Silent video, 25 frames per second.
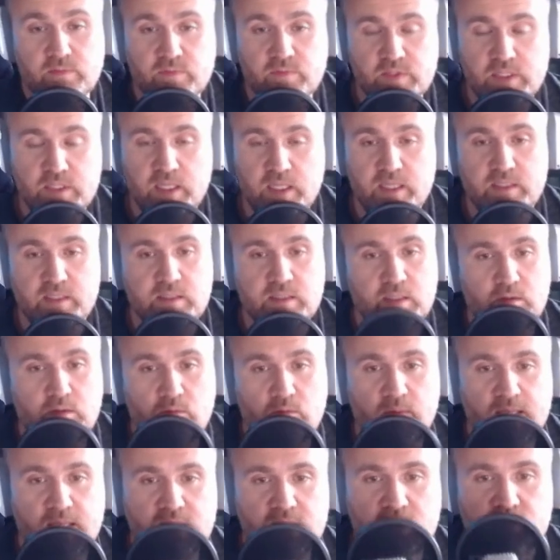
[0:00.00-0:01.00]
states and
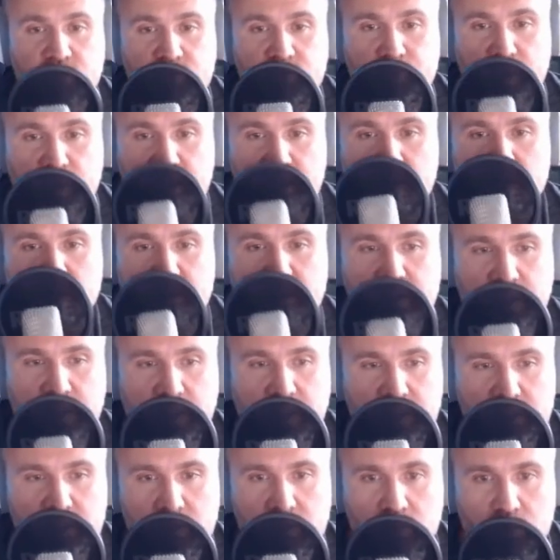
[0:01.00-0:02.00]
massive spender
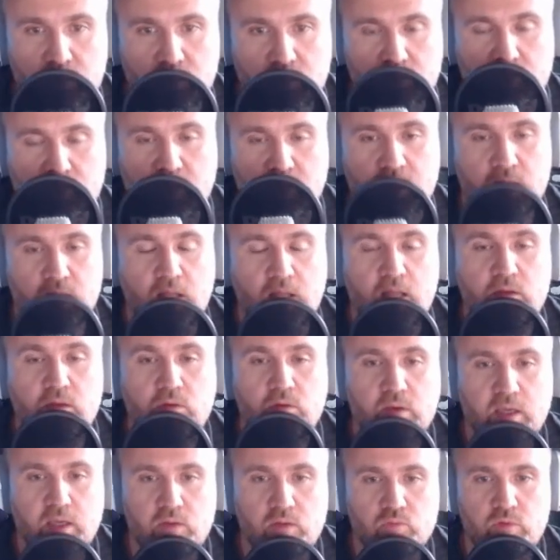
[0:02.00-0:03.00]
states, you know, and then
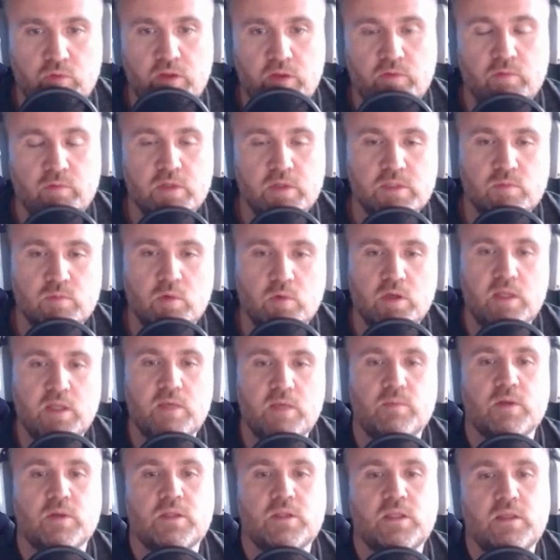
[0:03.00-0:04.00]
you can win with money.
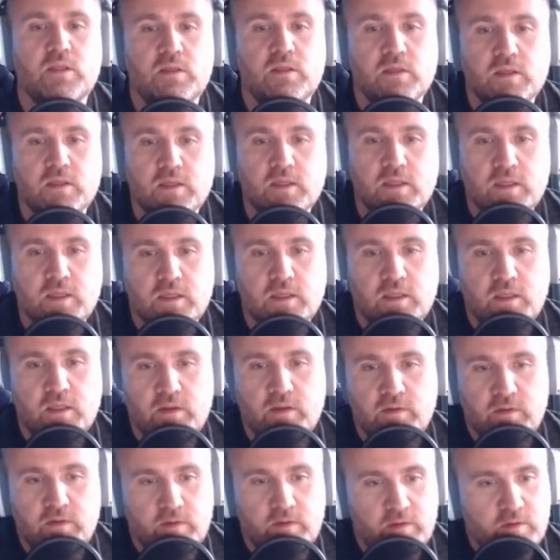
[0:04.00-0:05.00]
But
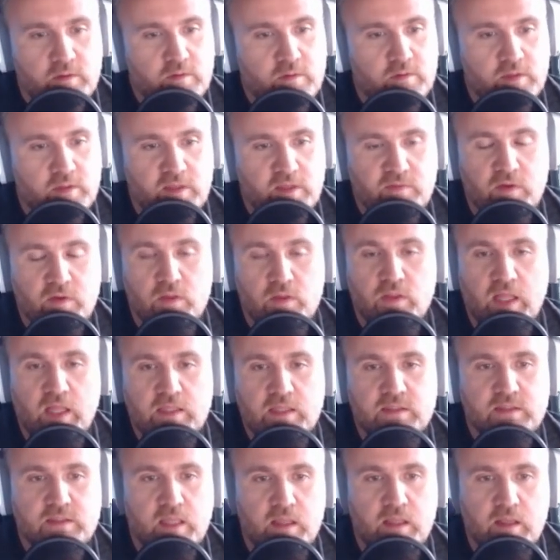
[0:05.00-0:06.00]
you know, even
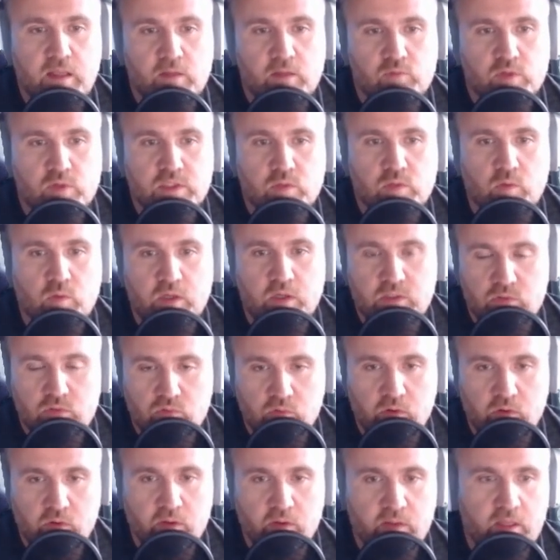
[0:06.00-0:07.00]
that state that was quite
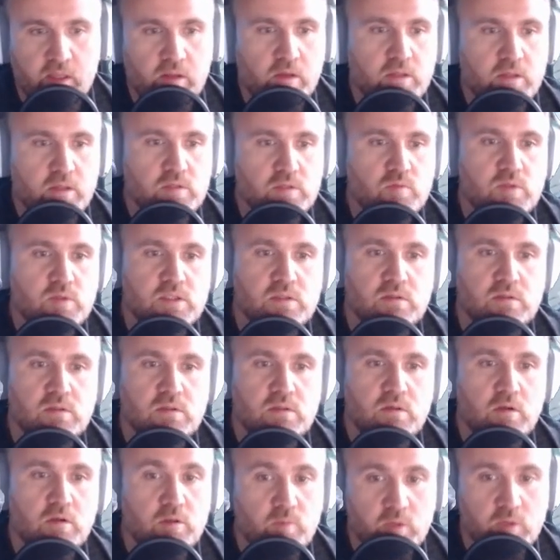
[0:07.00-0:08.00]
stronger than us, with
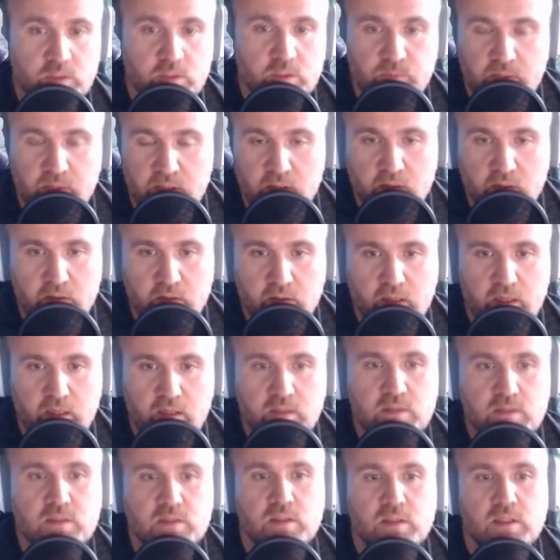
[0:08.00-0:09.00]
a lot more spender than
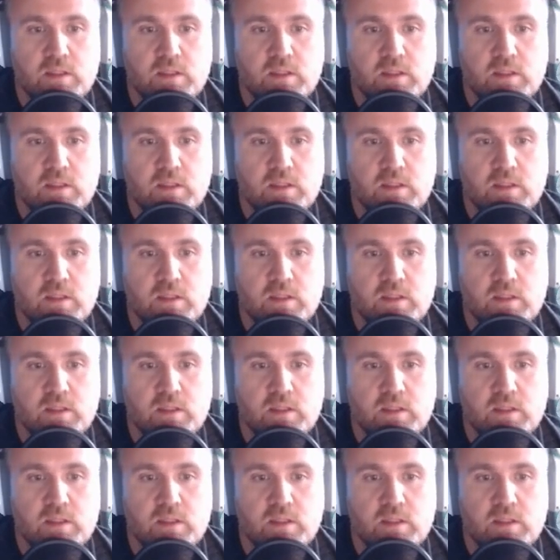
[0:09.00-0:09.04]
us,